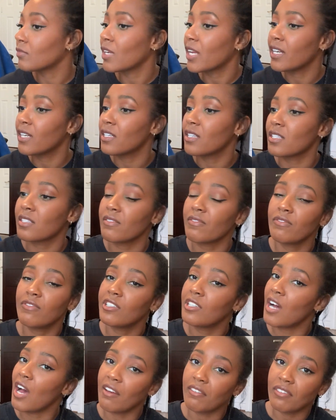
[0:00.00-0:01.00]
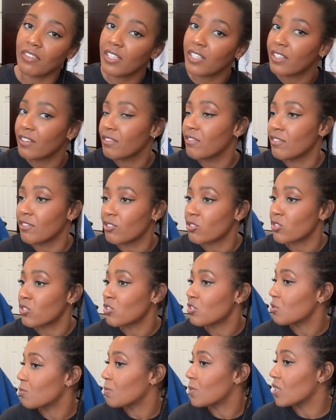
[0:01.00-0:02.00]
And it doesn't feel heavy, it feels
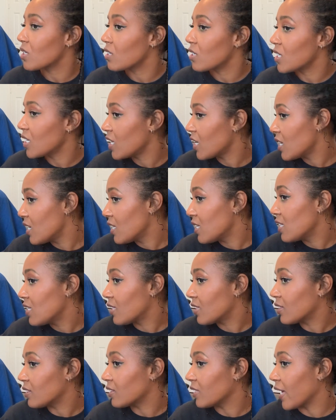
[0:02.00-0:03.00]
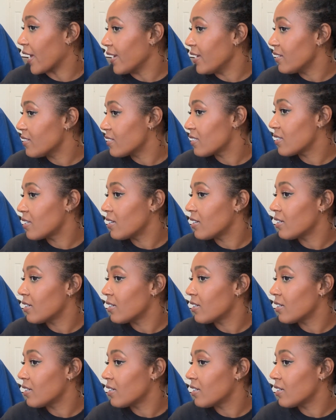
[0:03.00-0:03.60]
super light.